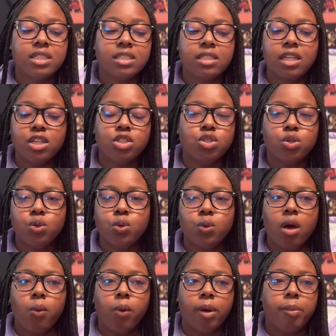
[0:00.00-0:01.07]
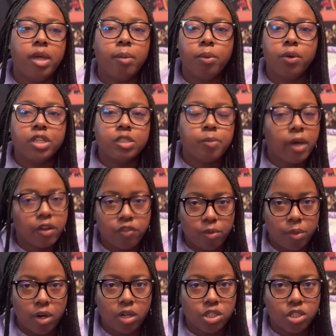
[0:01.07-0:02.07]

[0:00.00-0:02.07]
stick to what people expect from her.